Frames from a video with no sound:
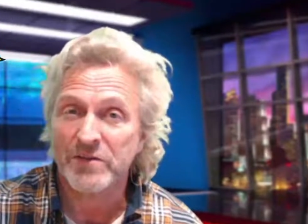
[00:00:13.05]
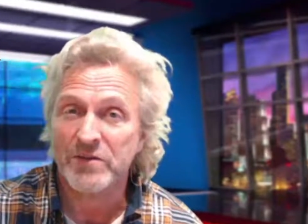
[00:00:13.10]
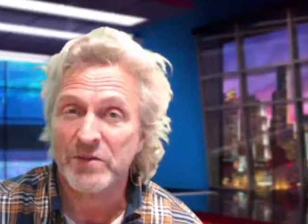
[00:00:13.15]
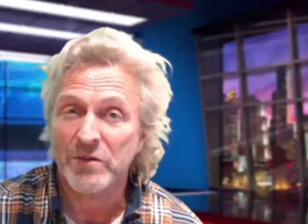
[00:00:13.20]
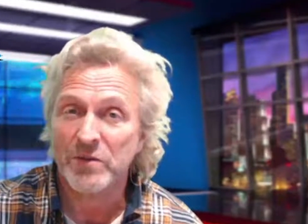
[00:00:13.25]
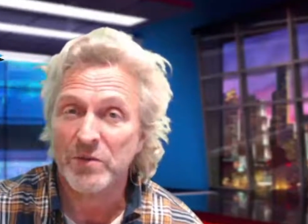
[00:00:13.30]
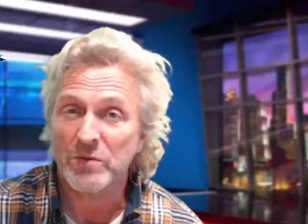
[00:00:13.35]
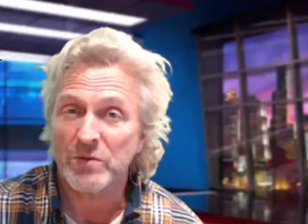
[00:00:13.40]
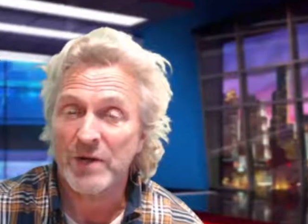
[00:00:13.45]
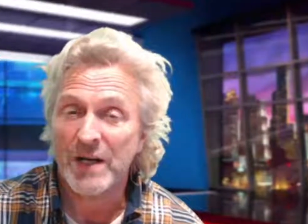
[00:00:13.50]

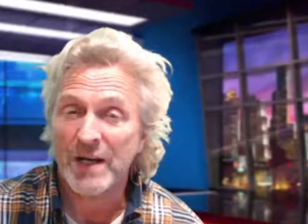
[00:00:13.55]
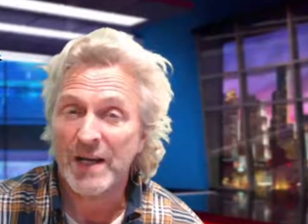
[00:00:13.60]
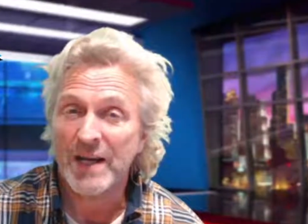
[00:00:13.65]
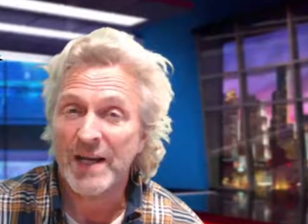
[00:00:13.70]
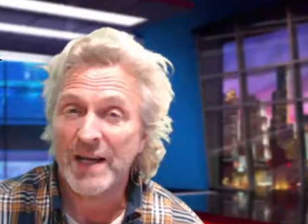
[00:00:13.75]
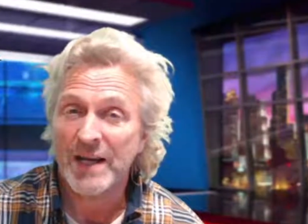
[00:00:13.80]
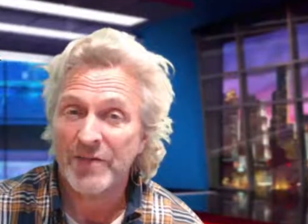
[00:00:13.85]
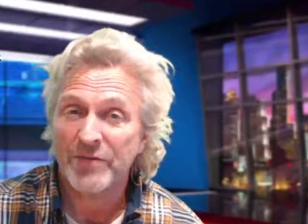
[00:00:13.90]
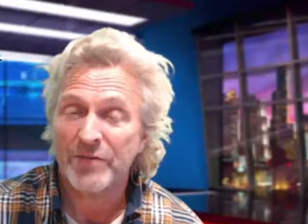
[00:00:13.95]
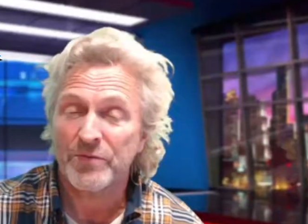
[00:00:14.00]
so I
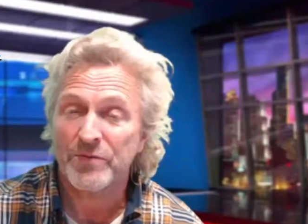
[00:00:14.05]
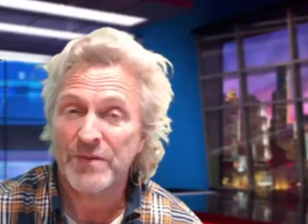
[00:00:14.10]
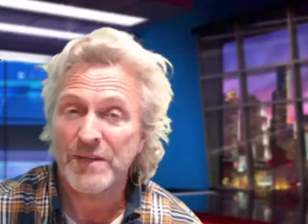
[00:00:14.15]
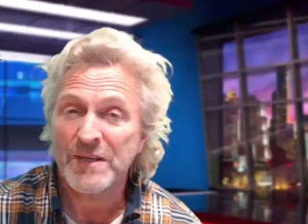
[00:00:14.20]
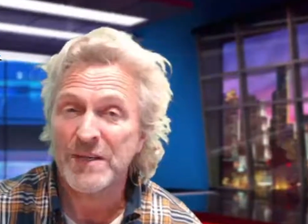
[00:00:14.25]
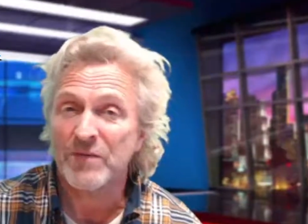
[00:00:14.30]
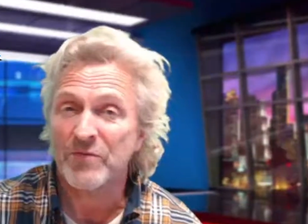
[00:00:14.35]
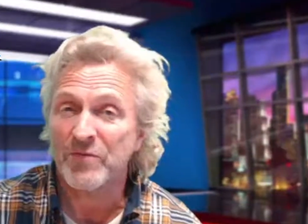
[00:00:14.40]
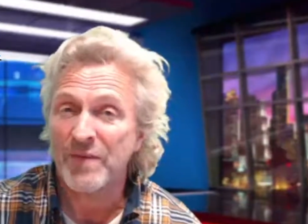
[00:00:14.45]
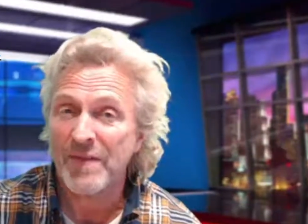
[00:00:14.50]
had to
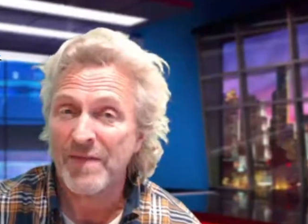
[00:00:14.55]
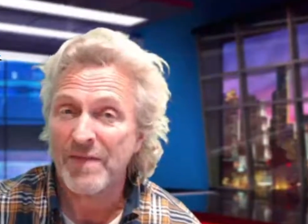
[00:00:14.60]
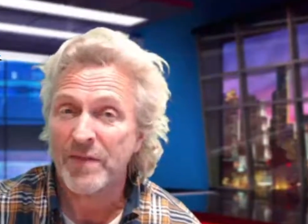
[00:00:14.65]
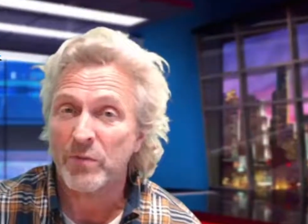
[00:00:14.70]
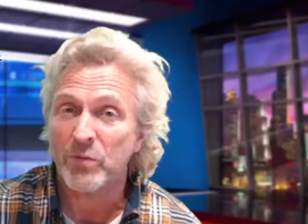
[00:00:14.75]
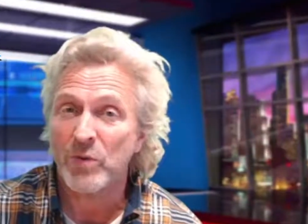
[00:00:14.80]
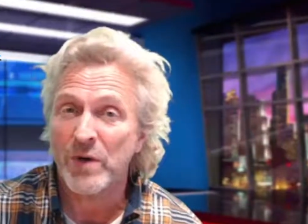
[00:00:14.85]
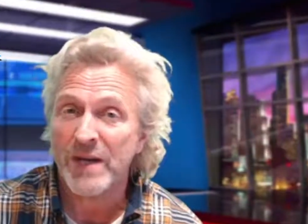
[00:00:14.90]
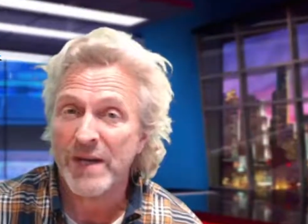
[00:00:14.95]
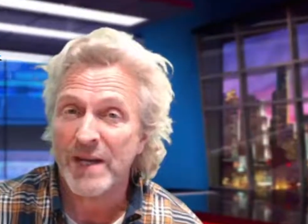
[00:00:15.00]
reinvent
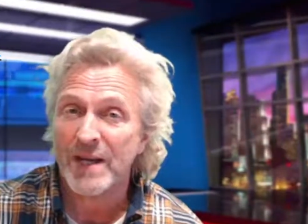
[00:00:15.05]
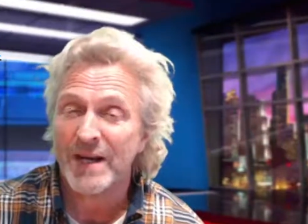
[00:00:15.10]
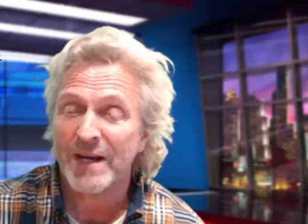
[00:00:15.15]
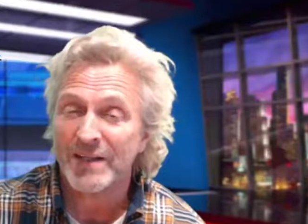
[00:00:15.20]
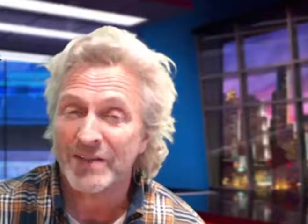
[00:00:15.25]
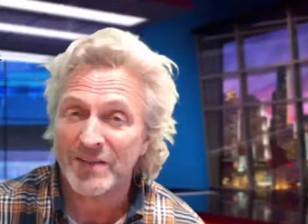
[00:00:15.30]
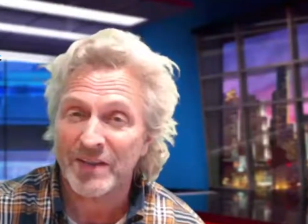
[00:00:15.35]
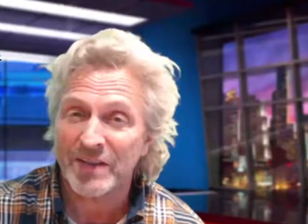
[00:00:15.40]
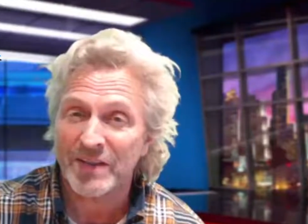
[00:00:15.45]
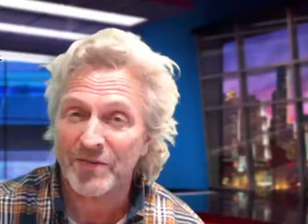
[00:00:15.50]
the way
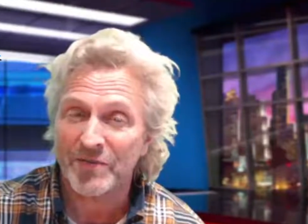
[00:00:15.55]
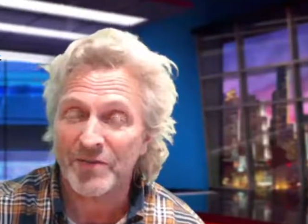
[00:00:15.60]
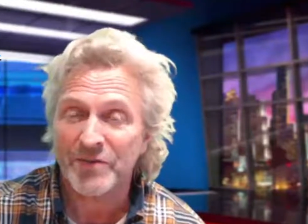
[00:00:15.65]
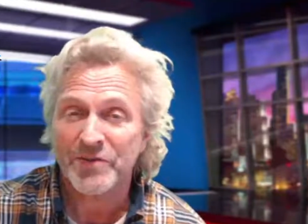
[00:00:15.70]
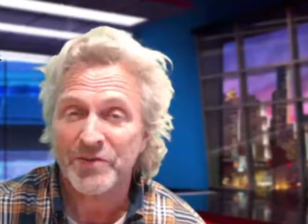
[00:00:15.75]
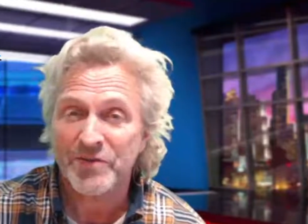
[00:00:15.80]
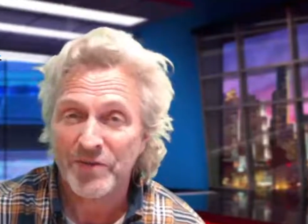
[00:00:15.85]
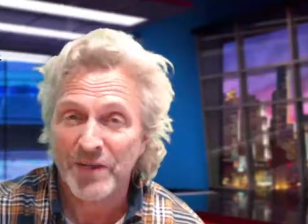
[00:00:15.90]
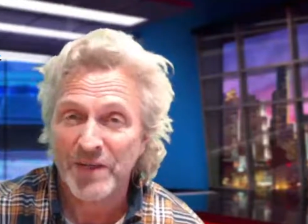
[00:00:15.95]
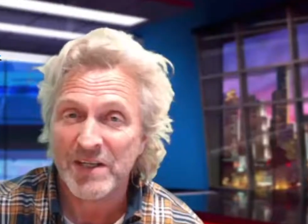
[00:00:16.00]
I deliver
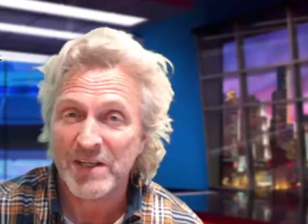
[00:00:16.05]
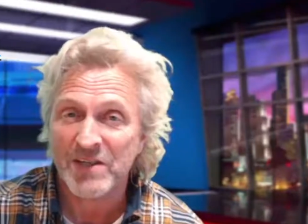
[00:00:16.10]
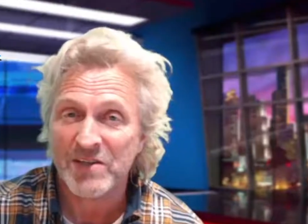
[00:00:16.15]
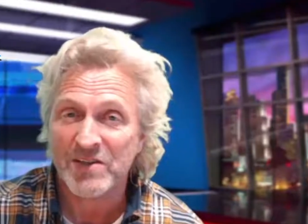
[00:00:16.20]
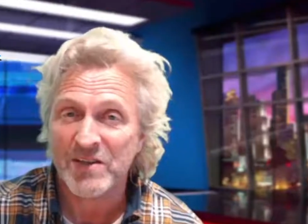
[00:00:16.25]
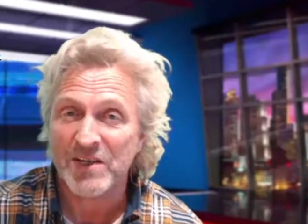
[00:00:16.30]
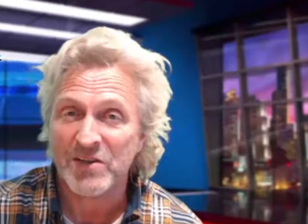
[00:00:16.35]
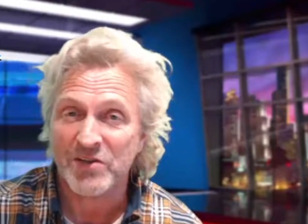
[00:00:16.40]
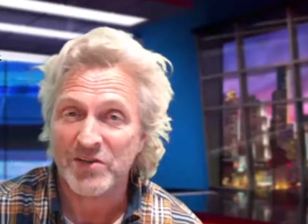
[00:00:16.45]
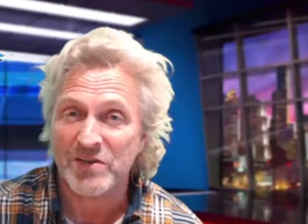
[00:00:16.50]
training
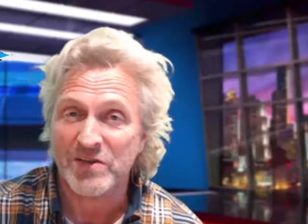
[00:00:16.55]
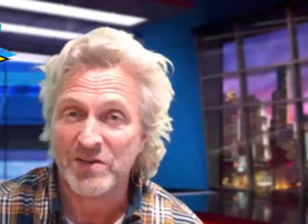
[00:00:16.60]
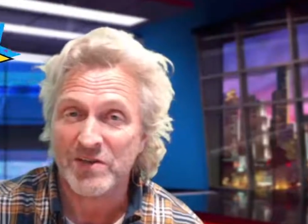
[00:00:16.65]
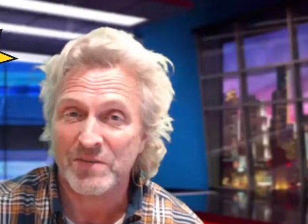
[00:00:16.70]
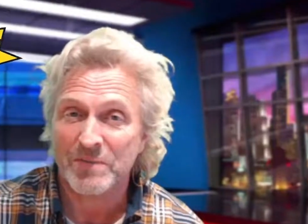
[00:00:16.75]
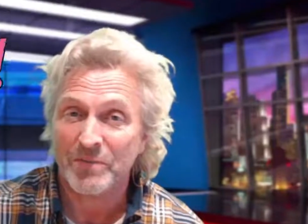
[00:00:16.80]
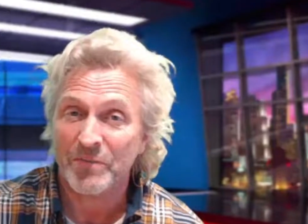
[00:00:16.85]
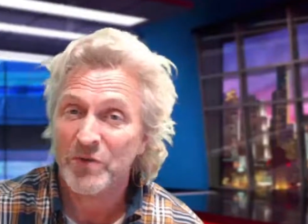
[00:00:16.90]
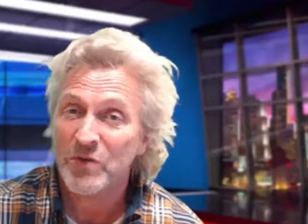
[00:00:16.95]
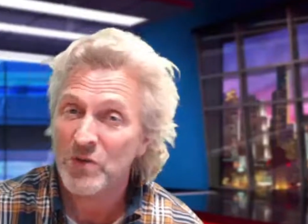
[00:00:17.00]
sessions.